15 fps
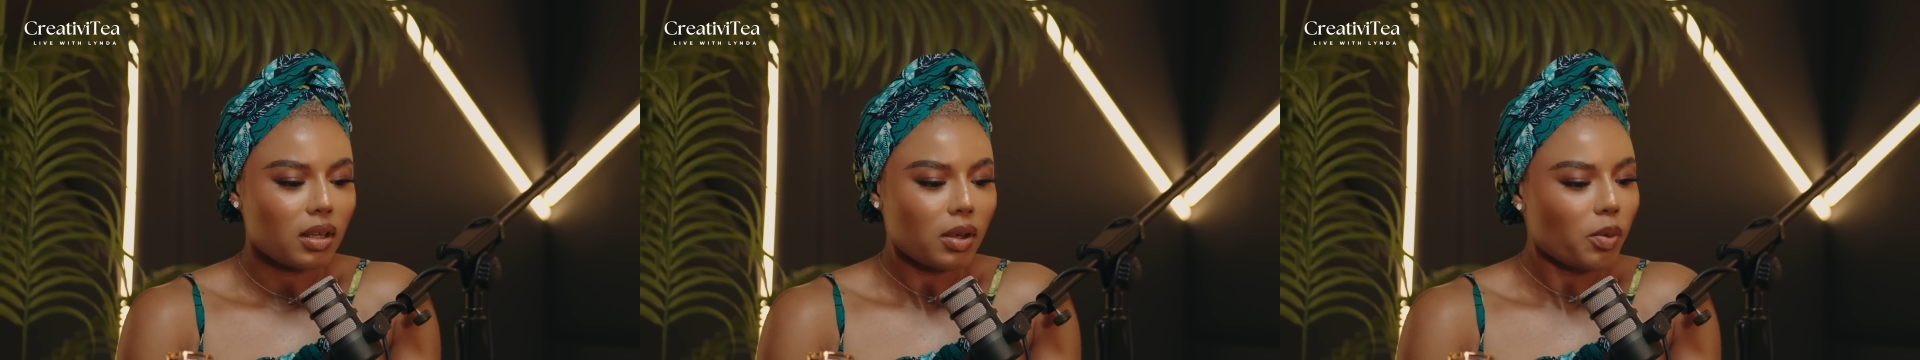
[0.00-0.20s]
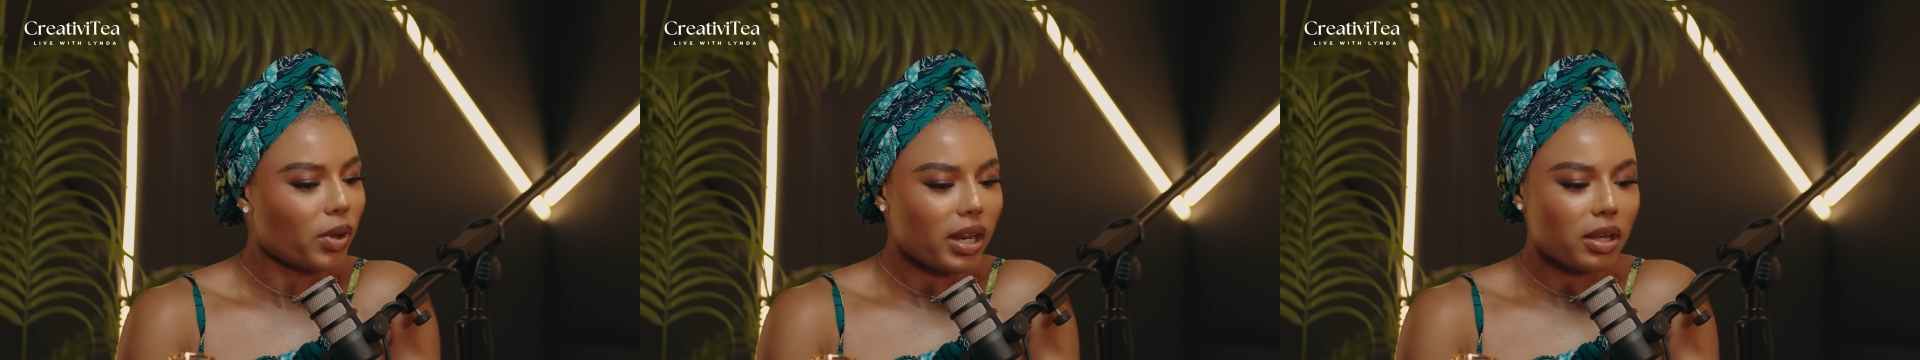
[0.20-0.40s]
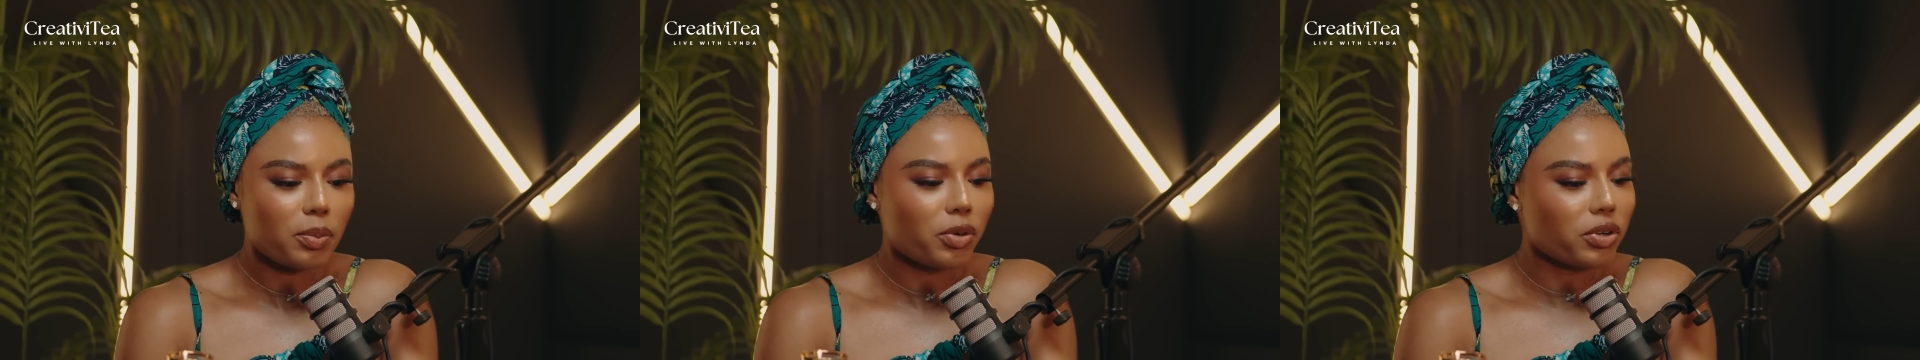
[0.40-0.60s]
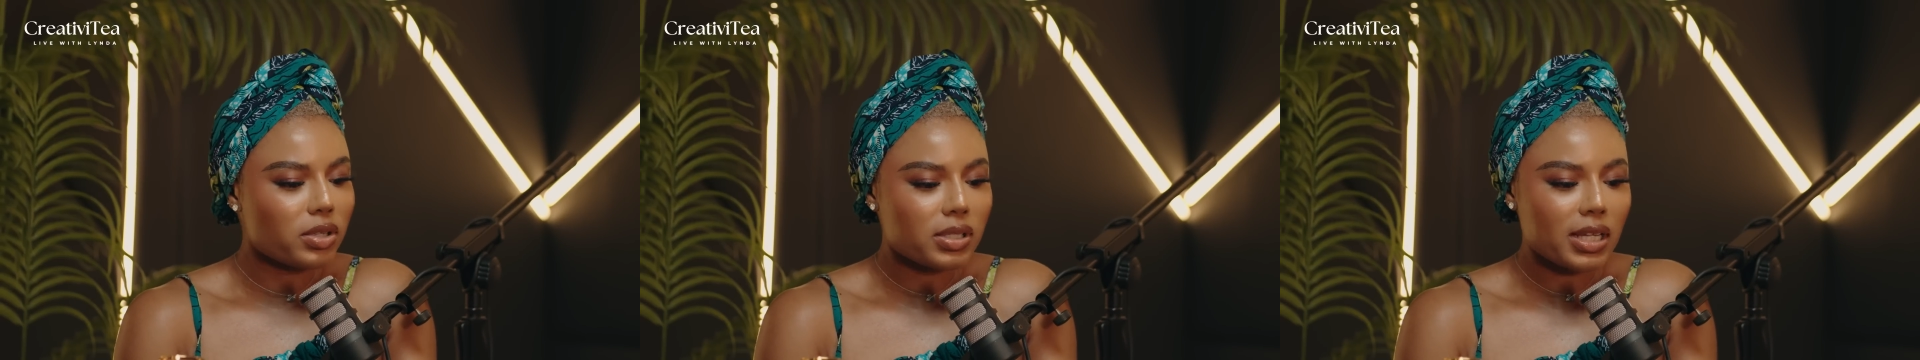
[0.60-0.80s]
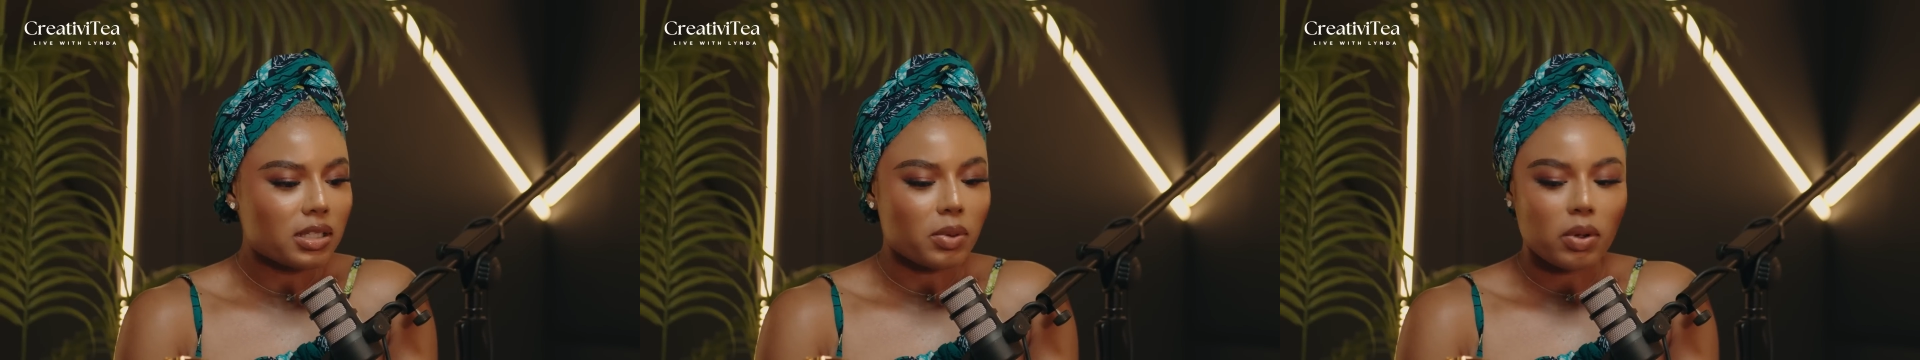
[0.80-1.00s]
Whether the
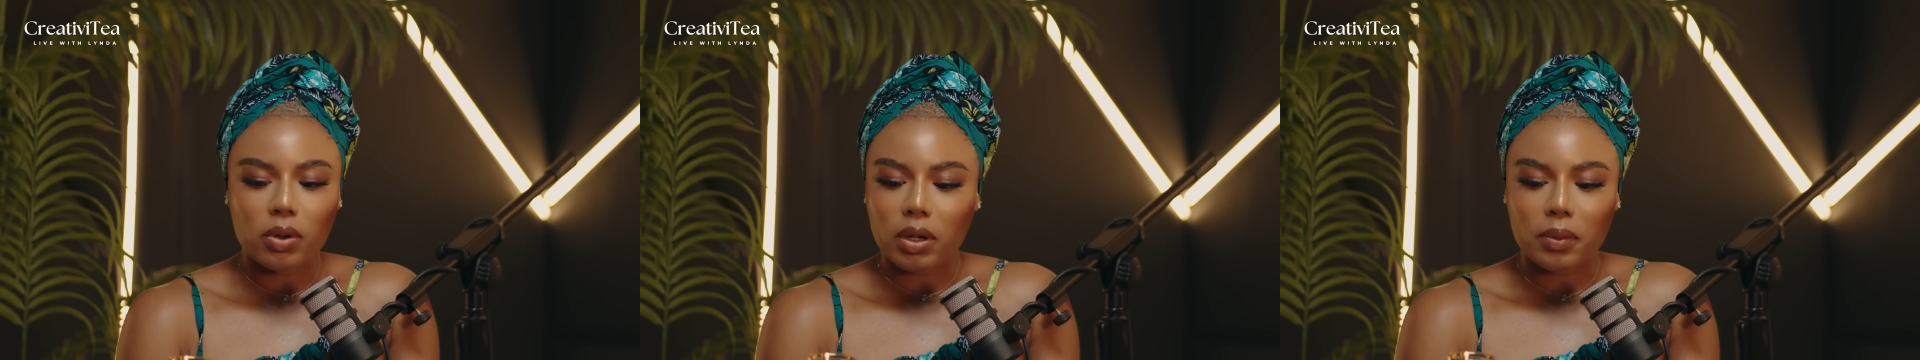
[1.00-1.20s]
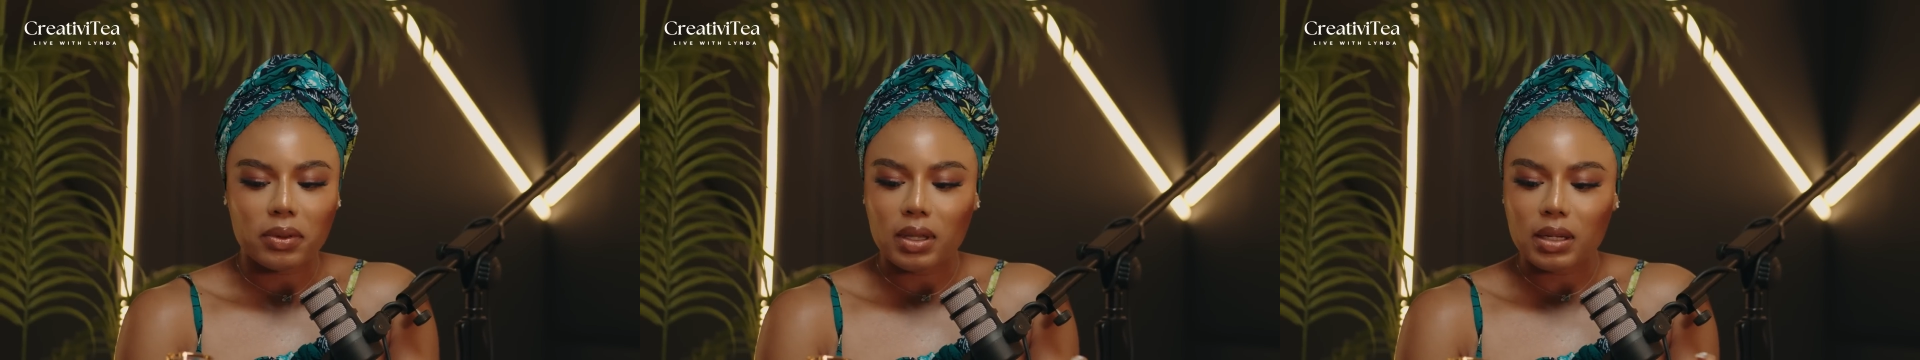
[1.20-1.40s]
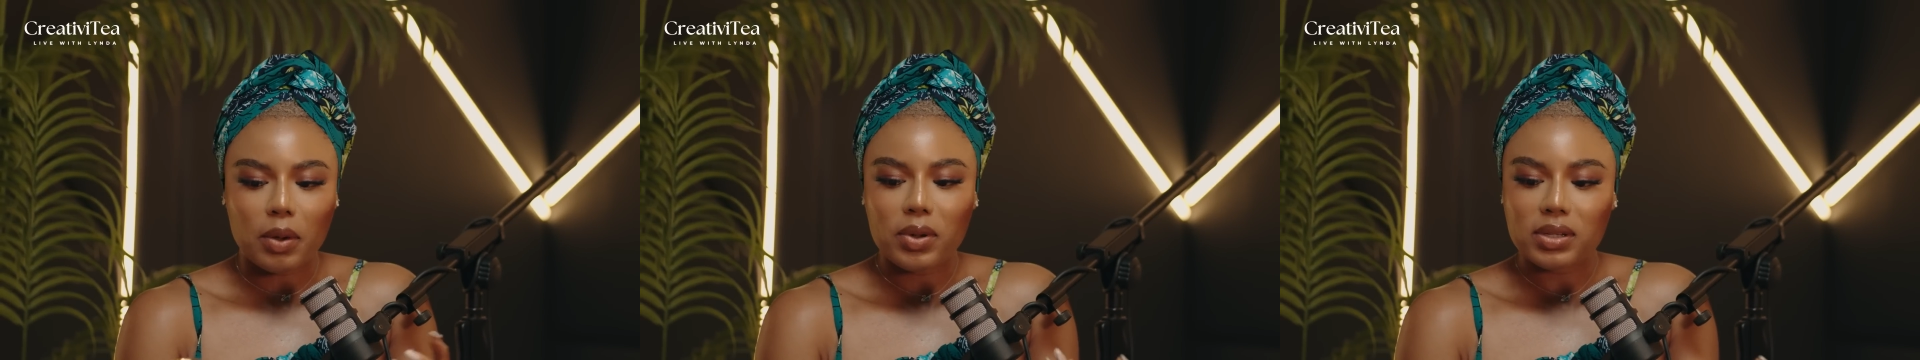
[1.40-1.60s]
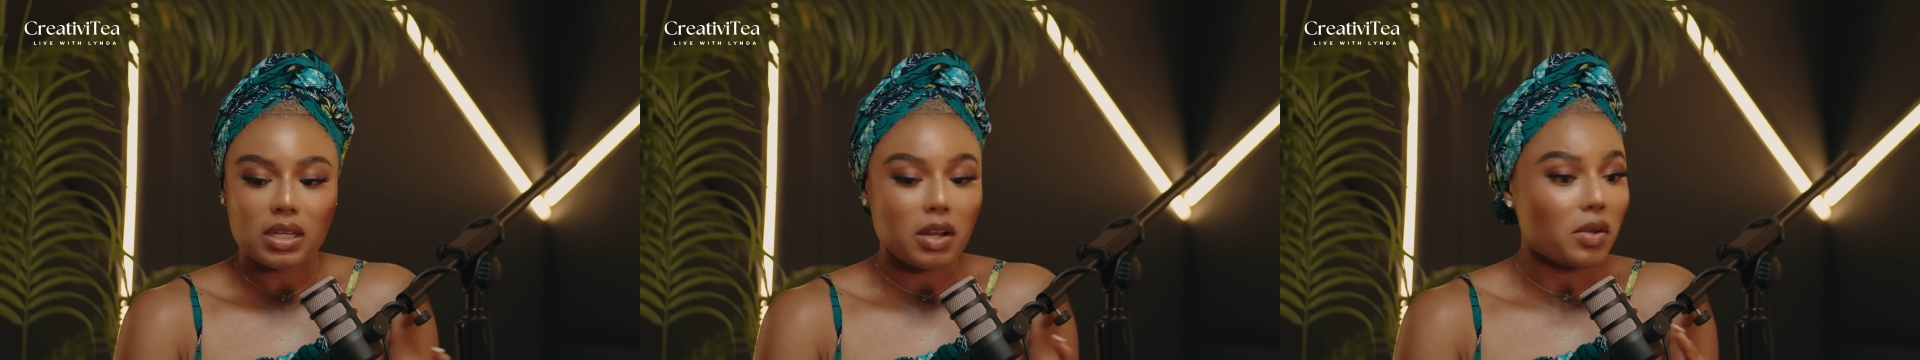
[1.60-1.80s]
producers were okay with it, I wasn't.